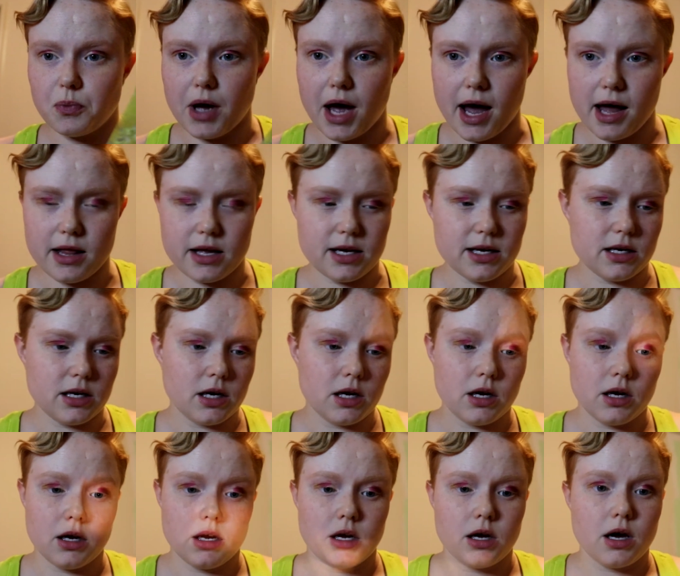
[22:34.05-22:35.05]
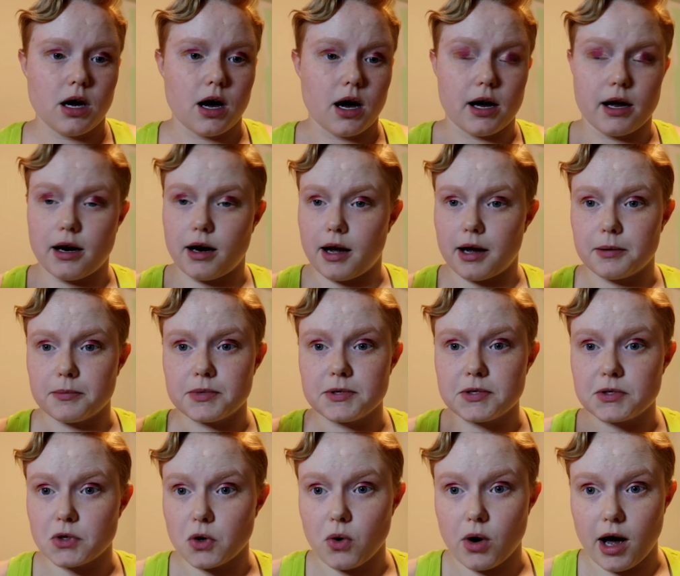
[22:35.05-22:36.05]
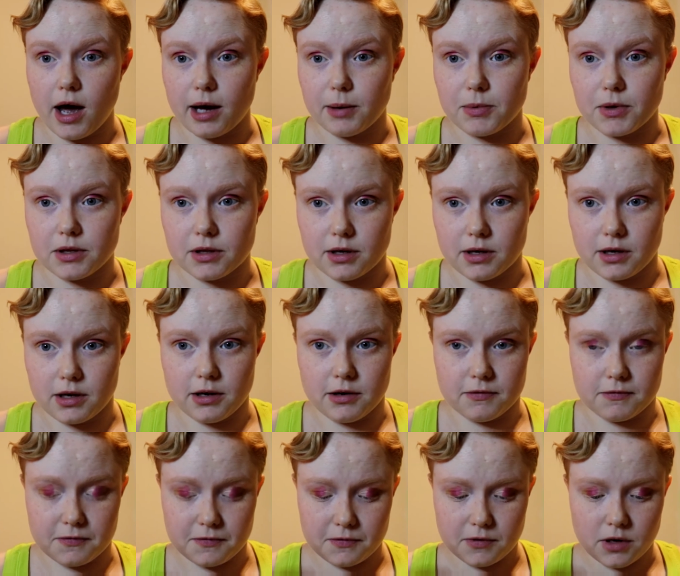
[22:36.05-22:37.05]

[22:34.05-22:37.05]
palette, and I'm so happy they have